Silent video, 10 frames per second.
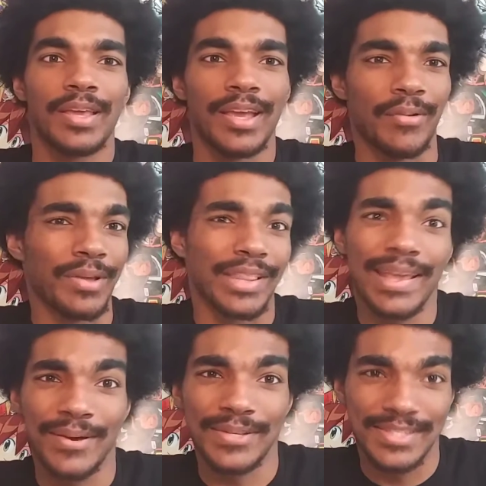And with
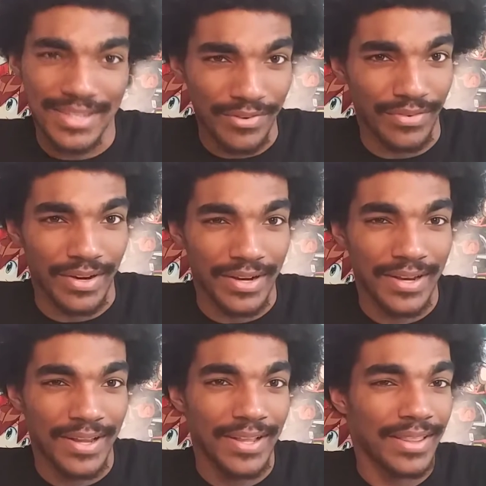Lego, it's different.
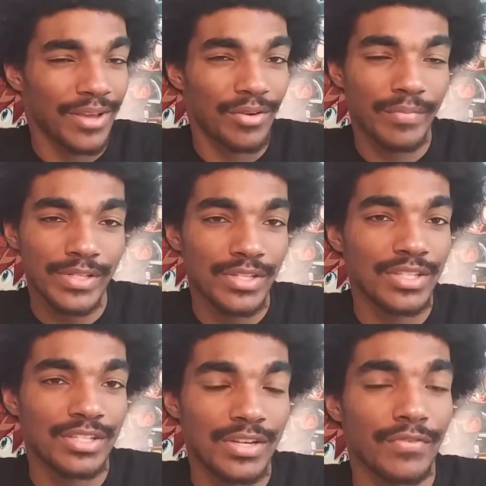Lego Dimensions
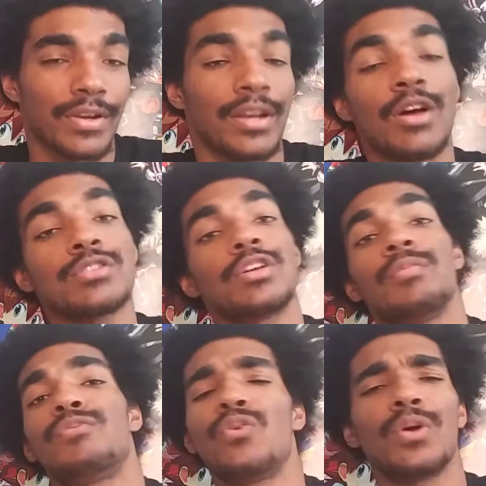is different. And also,
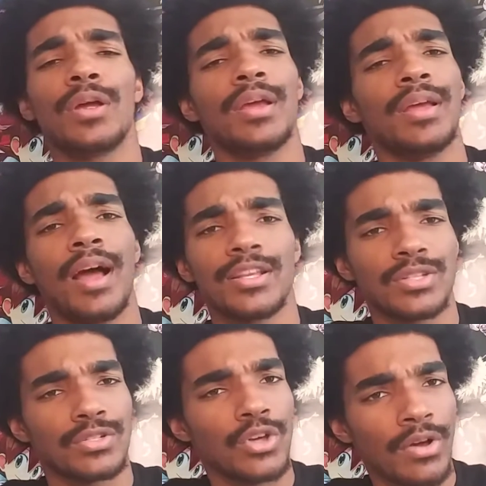before I
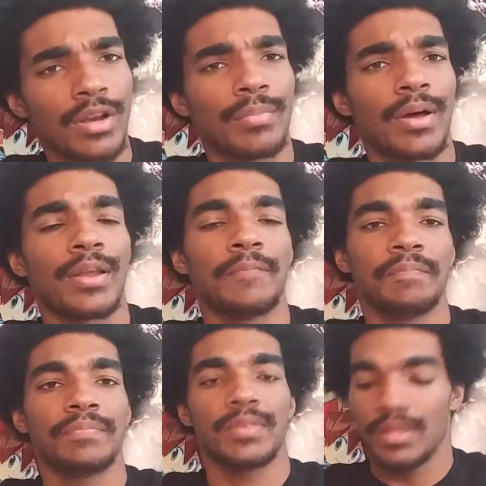start talking about it,
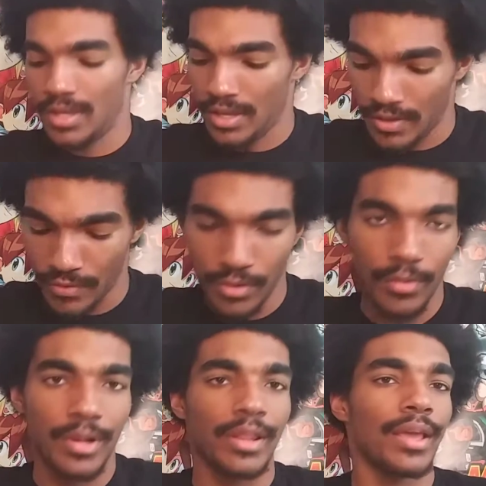if you don't know
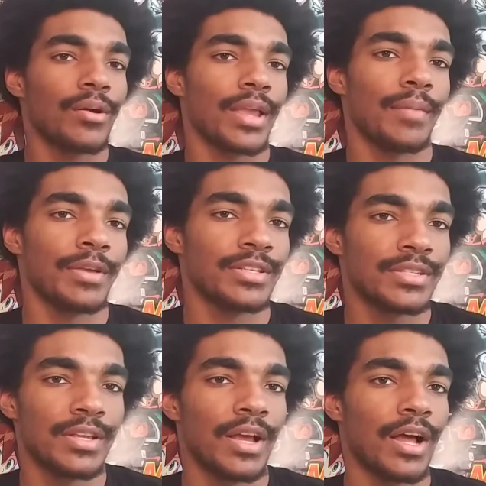what a Lego game is,
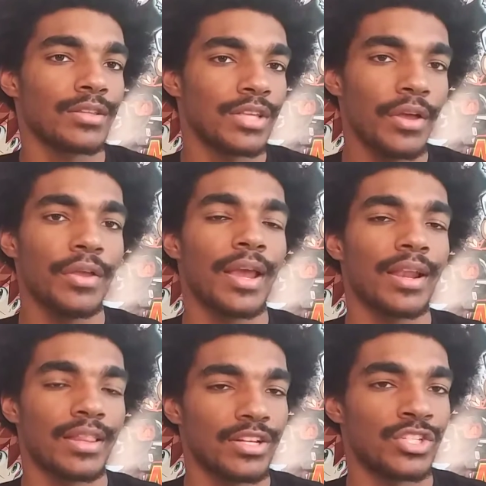I'll tell you kind
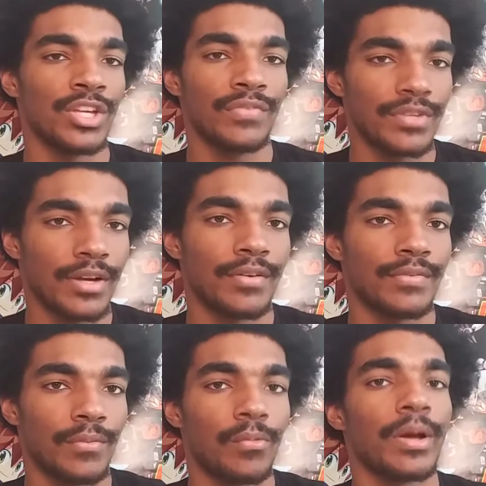of the gist of
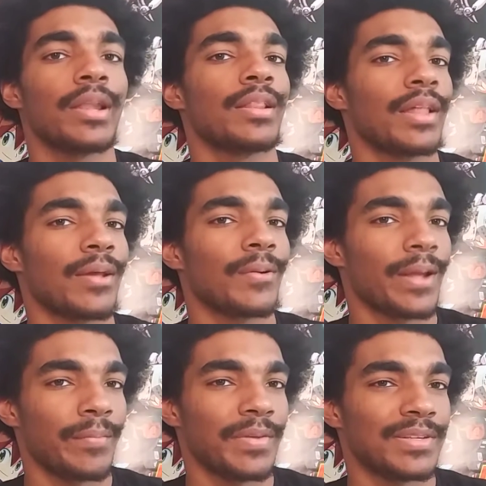what a Lego
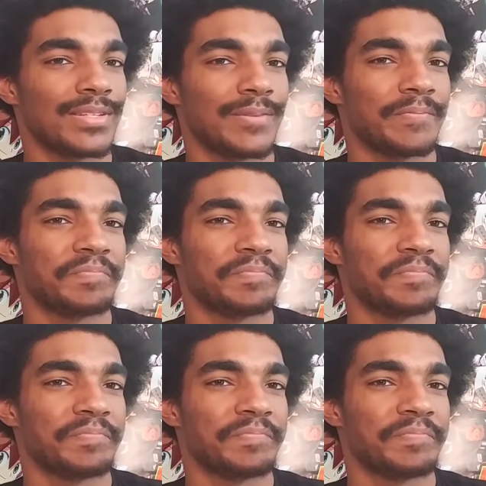game is.